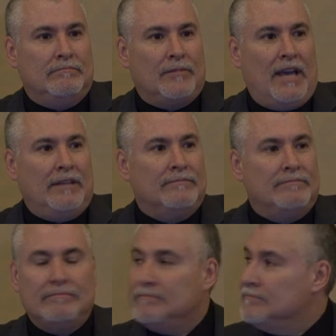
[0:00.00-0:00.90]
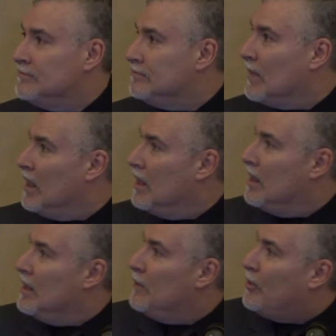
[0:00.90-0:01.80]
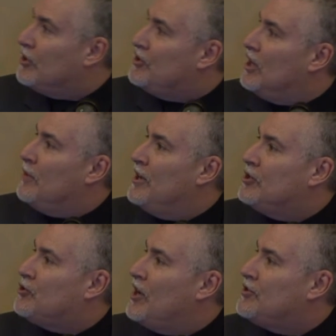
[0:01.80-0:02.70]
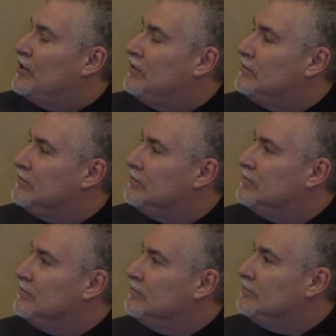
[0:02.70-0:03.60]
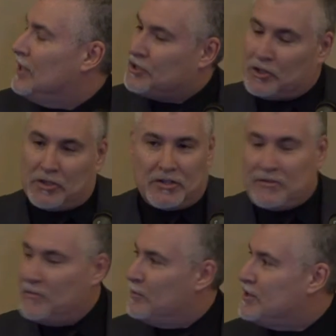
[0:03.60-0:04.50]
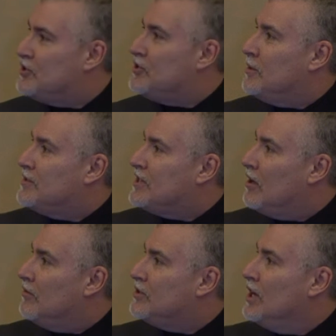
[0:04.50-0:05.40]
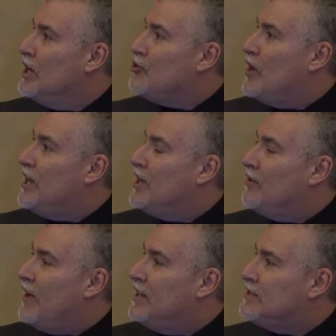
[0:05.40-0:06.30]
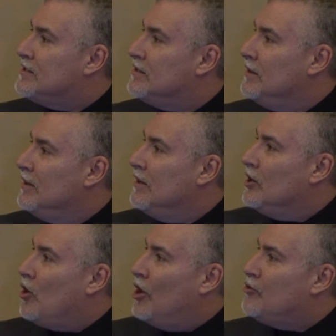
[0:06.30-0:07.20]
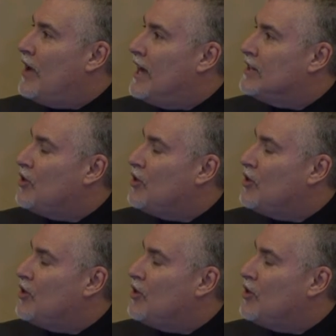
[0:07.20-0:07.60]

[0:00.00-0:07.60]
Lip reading: Okay? Personnel administration, that's just the positions themselves. Training and events, contracts,